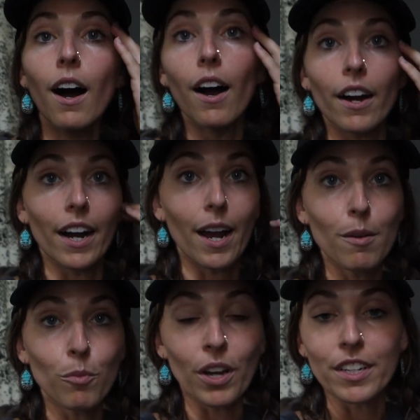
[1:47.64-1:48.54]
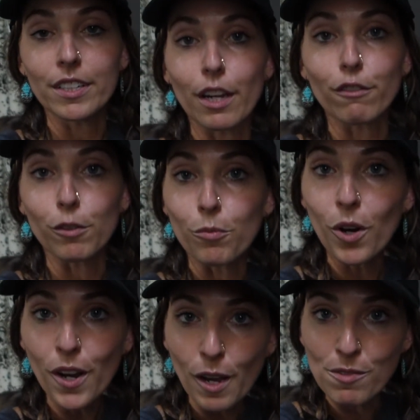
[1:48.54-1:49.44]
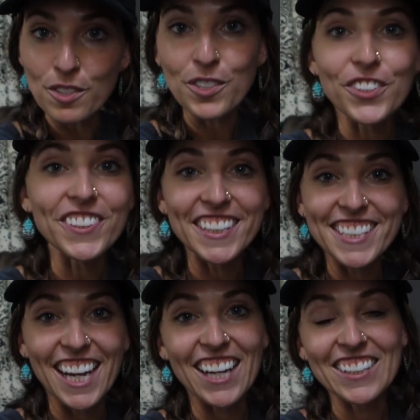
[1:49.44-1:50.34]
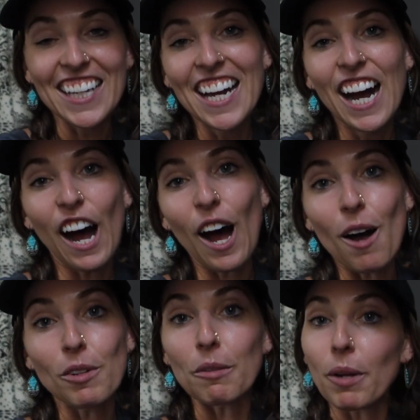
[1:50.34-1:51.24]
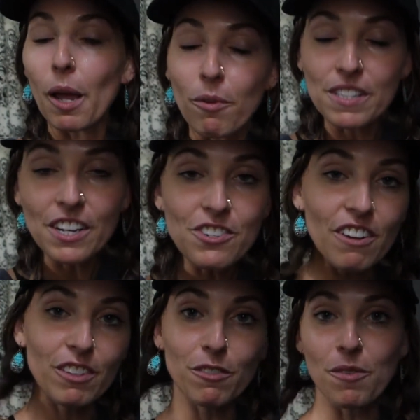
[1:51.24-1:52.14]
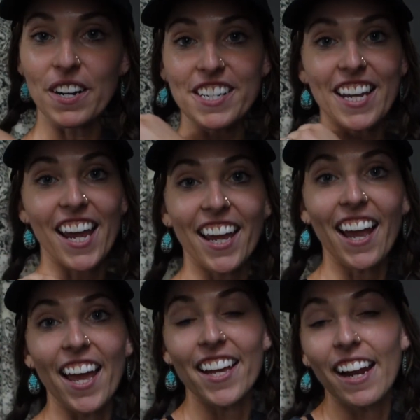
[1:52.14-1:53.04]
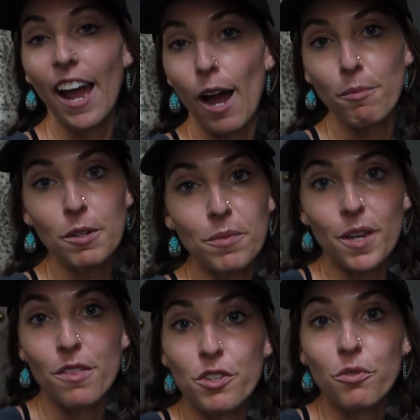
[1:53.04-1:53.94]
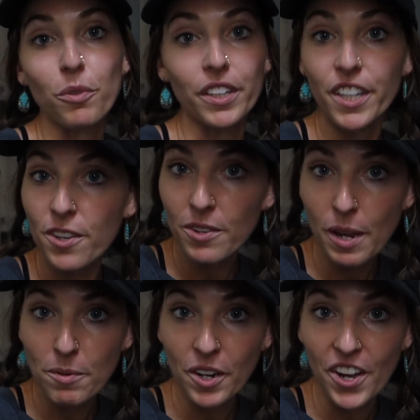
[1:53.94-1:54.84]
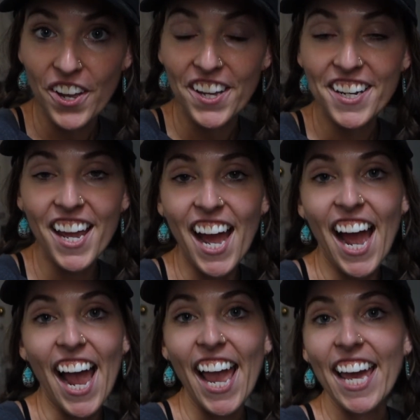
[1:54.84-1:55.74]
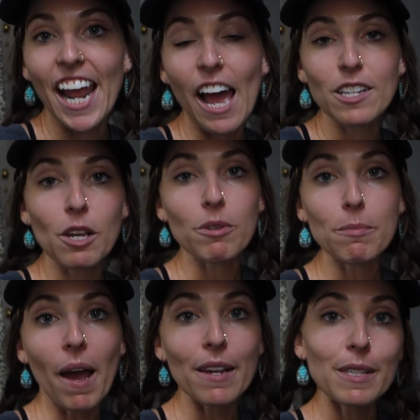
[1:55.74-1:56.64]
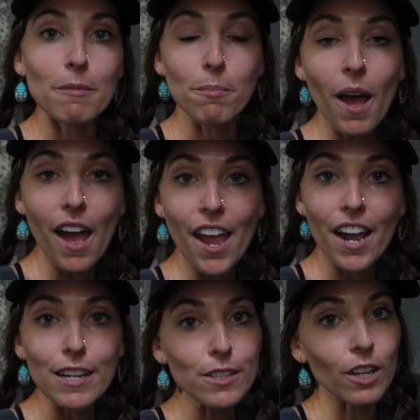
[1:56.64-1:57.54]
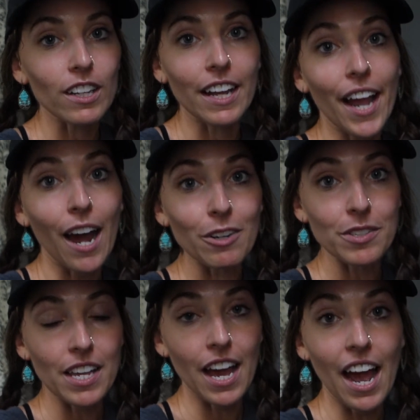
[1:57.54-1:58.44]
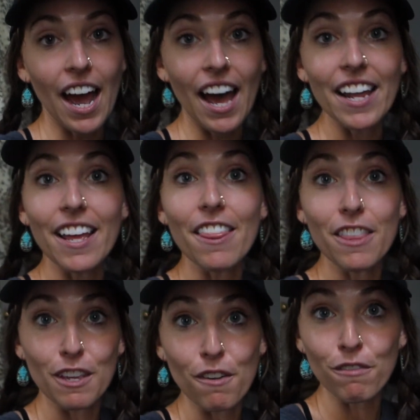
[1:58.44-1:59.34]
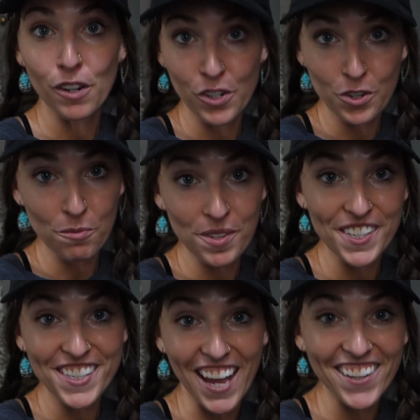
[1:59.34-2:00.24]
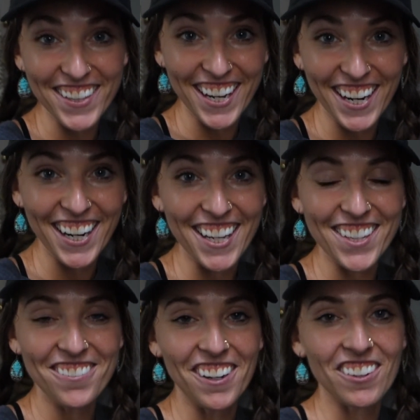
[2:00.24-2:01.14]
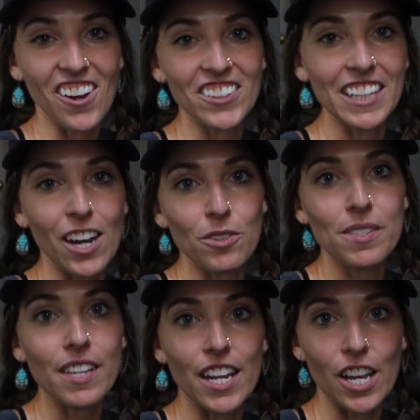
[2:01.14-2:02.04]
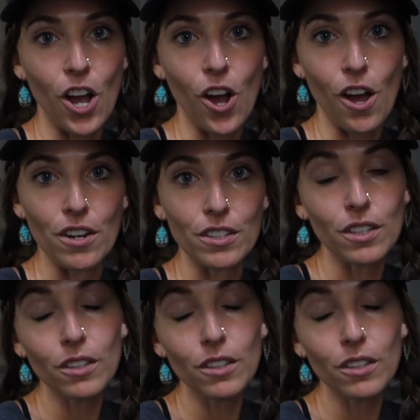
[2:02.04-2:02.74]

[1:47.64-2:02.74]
All right, I'm winding down from work. I'm still cooling down, but I was out driving for work today, and I happened to be in this really cute neighborhood. And as I was passing by, I saw a house that had the furniture piece out there in the front hall now sitting on the